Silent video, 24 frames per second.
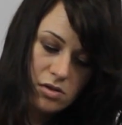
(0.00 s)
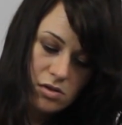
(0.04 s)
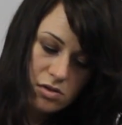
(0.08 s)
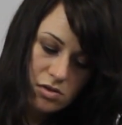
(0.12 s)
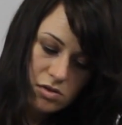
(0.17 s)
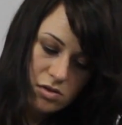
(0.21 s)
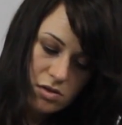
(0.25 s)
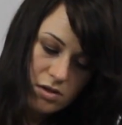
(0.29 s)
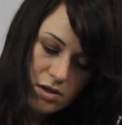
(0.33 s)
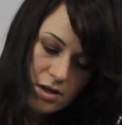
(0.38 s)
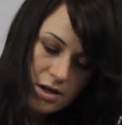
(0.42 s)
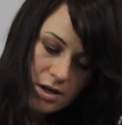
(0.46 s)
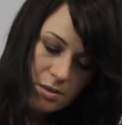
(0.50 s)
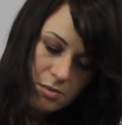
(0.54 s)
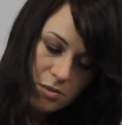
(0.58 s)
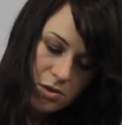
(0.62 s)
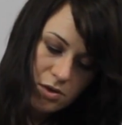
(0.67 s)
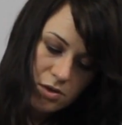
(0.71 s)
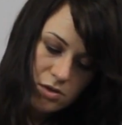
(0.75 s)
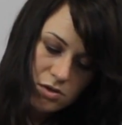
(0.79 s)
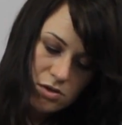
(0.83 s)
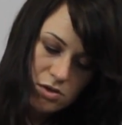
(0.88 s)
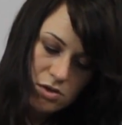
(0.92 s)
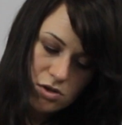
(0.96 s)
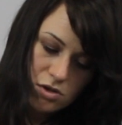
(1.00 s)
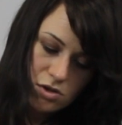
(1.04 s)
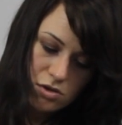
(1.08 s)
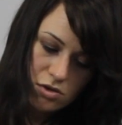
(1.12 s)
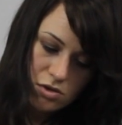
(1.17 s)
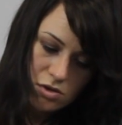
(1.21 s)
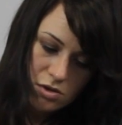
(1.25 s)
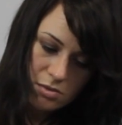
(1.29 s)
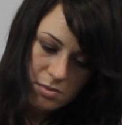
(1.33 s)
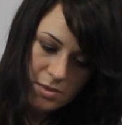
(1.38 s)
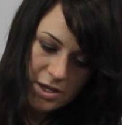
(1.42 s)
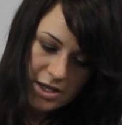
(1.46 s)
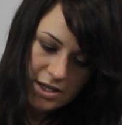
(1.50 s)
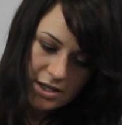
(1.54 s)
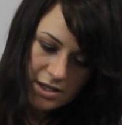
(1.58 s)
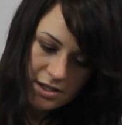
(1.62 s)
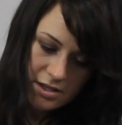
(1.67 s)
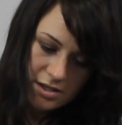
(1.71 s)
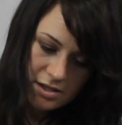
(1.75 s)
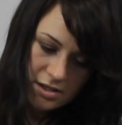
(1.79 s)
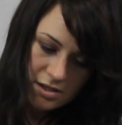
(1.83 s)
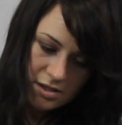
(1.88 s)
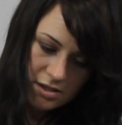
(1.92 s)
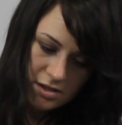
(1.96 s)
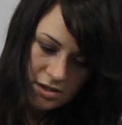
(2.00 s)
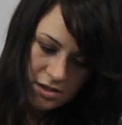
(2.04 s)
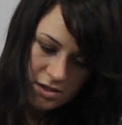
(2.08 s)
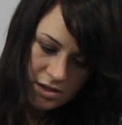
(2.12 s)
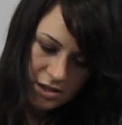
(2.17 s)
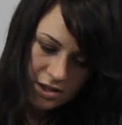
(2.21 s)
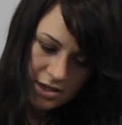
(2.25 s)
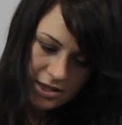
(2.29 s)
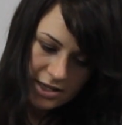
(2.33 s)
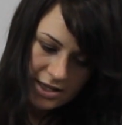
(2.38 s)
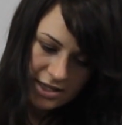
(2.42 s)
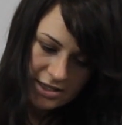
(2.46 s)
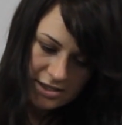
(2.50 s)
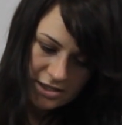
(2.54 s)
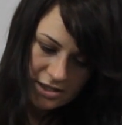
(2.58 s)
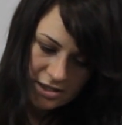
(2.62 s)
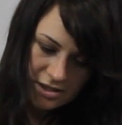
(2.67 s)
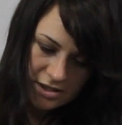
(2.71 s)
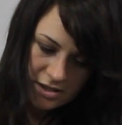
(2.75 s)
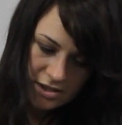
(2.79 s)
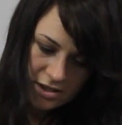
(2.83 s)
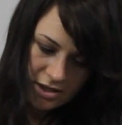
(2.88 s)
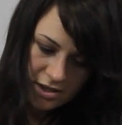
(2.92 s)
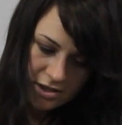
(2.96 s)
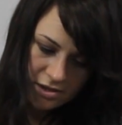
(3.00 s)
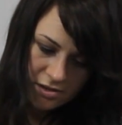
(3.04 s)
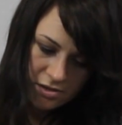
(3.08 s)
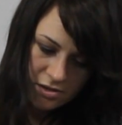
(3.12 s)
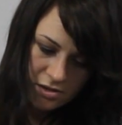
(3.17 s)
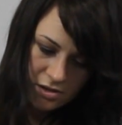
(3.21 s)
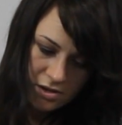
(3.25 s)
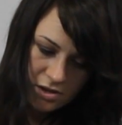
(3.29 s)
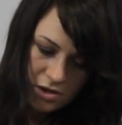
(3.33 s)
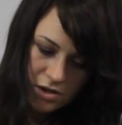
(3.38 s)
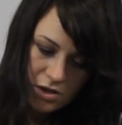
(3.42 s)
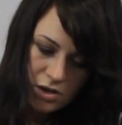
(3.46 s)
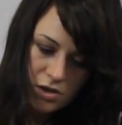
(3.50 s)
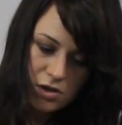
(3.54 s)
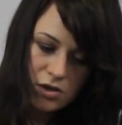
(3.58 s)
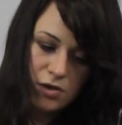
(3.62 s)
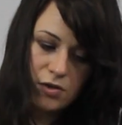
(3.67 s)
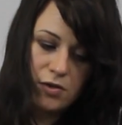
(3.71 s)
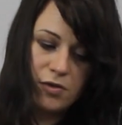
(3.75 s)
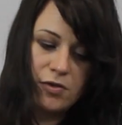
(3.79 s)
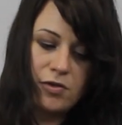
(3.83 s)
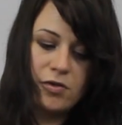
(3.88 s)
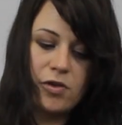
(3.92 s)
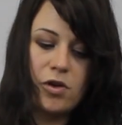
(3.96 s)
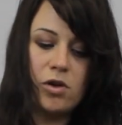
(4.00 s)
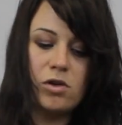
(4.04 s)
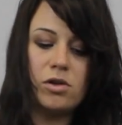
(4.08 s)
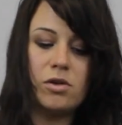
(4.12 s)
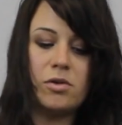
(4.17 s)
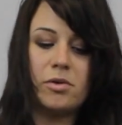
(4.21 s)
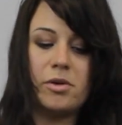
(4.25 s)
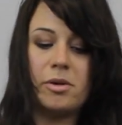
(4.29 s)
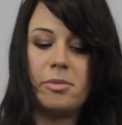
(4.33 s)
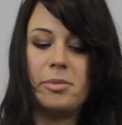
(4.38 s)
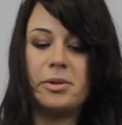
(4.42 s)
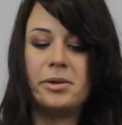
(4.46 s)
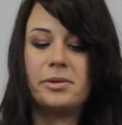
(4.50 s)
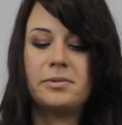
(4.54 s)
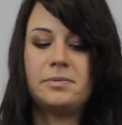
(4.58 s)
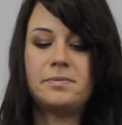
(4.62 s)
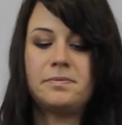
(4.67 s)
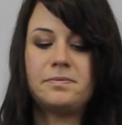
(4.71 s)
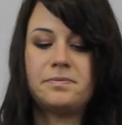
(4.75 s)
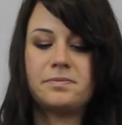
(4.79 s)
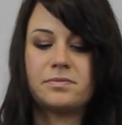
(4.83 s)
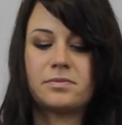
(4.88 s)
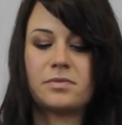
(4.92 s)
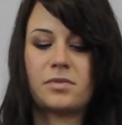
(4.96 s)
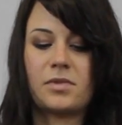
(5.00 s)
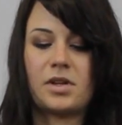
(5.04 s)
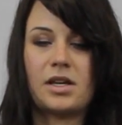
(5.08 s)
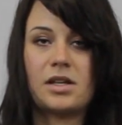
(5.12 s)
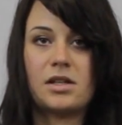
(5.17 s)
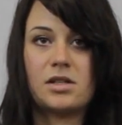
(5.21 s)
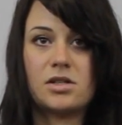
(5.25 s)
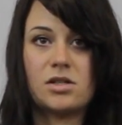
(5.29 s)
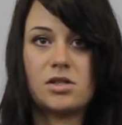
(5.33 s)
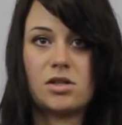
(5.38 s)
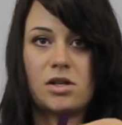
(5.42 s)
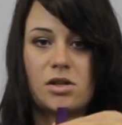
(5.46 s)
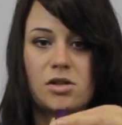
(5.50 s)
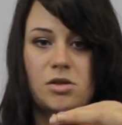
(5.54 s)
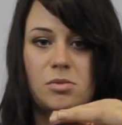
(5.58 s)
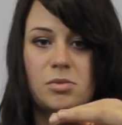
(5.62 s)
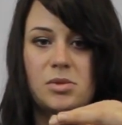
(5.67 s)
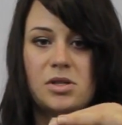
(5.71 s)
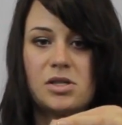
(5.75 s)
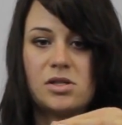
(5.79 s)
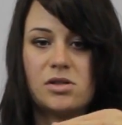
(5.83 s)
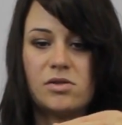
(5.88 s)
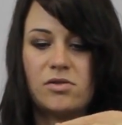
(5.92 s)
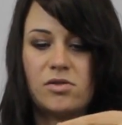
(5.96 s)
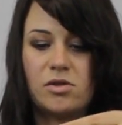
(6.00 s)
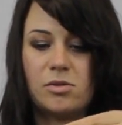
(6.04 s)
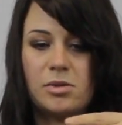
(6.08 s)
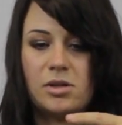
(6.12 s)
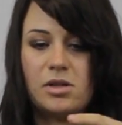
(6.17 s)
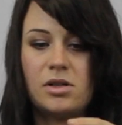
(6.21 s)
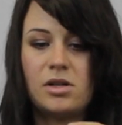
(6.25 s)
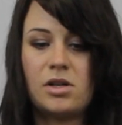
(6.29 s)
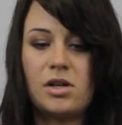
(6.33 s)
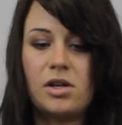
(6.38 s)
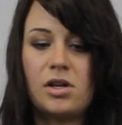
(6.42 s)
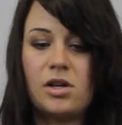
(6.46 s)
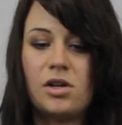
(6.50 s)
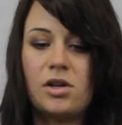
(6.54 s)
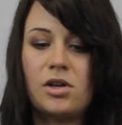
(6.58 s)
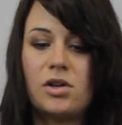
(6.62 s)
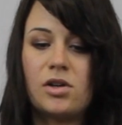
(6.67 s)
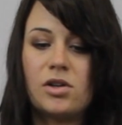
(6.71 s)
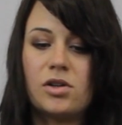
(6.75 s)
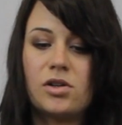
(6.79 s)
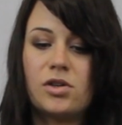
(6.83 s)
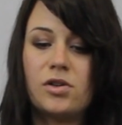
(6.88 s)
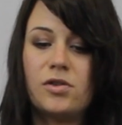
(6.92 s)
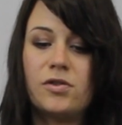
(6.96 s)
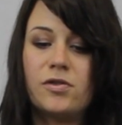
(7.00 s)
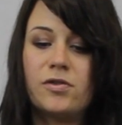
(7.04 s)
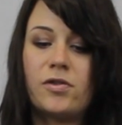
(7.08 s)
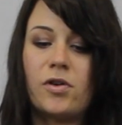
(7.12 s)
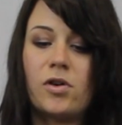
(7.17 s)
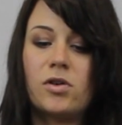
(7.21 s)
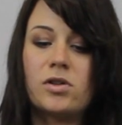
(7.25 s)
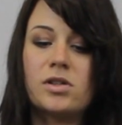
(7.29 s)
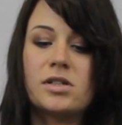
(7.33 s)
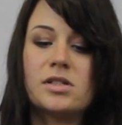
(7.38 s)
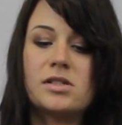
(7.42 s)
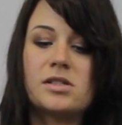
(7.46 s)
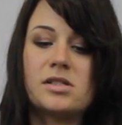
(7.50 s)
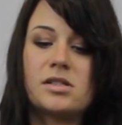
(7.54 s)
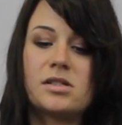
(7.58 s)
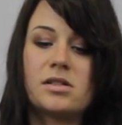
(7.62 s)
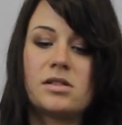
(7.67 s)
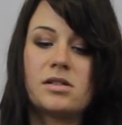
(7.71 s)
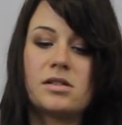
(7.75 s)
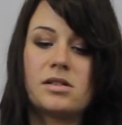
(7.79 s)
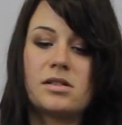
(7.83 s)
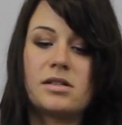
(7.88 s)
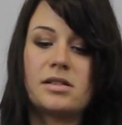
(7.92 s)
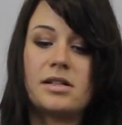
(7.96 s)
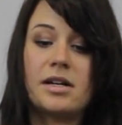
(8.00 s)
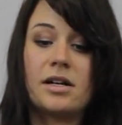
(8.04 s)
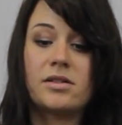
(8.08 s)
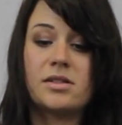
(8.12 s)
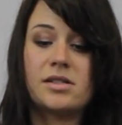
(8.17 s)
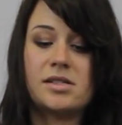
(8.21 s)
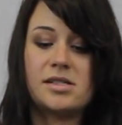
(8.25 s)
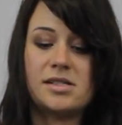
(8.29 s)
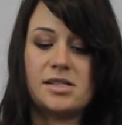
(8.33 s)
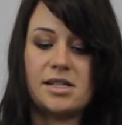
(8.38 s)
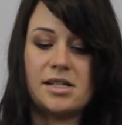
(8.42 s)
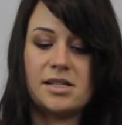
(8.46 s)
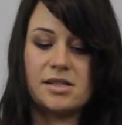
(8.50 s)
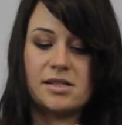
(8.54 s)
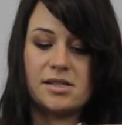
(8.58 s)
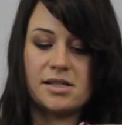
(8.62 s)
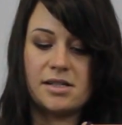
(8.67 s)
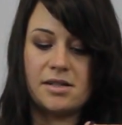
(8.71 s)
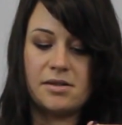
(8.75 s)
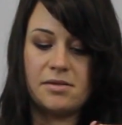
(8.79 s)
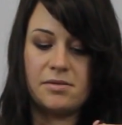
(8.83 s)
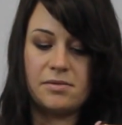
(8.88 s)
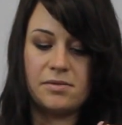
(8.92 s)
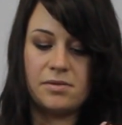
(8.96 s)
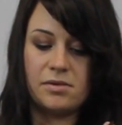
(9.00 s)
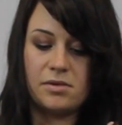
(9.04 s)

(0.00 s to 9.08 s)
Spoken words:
So I'm going to choose to make it the classic style. You fold the ribbon. Okay, this is now your piece of ribbon. You fold it down the center,